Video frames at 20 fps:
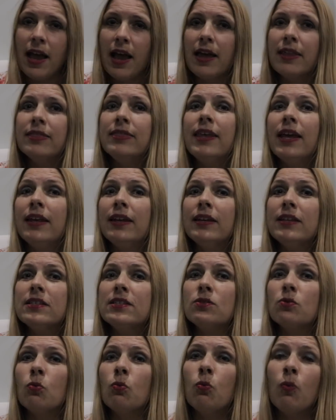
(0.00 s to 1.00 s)
And then
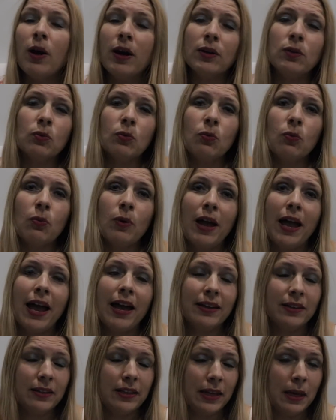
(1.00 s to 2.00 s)
is what
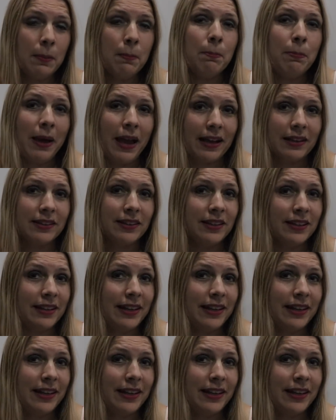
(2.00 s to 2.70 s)
had impact that